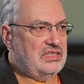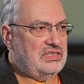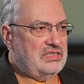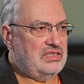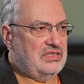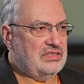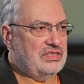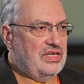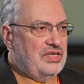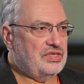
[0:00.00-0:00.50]

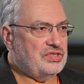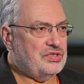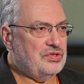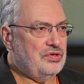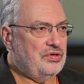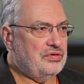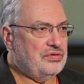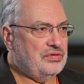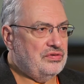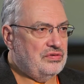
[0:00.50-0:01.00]
Sergei
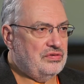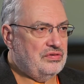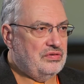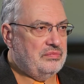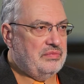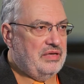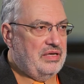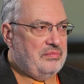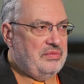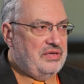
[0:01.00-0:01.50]
Shoigu, who
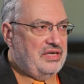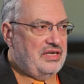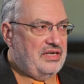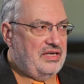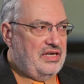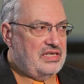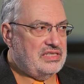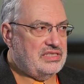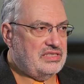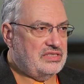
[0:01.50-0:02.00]
maybe
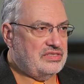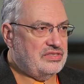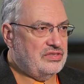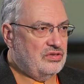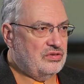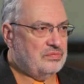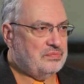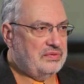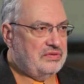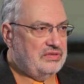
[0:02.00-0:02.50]
has his
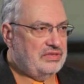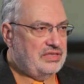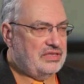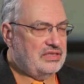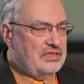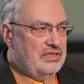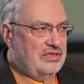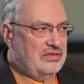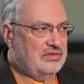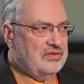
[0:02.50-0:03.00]
own
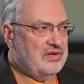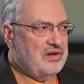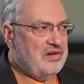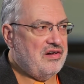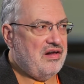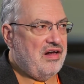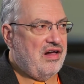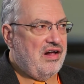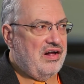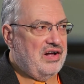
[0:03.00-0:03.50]
political
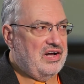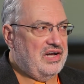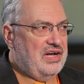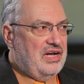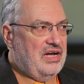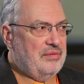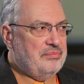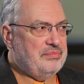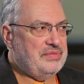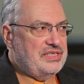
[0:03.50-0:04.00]
uh, ambitions.
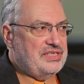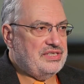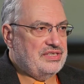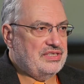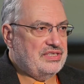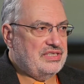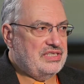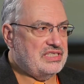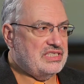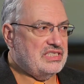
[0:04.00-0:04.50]
Uh,
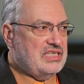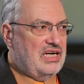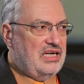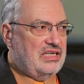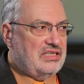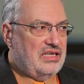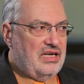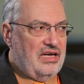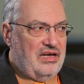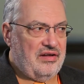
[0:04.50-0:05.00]
ambitions. He's
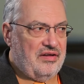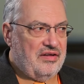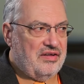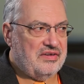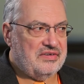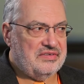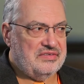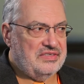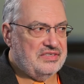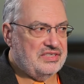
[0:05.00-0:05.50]
not a
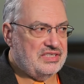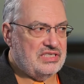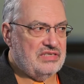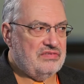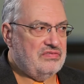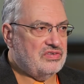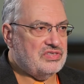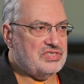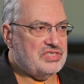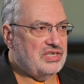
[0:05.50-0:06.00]

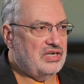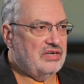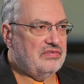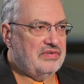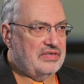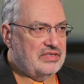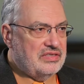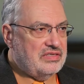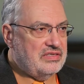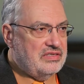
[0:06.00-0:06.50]
civil
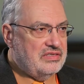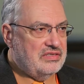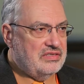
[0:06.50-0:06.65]
servant,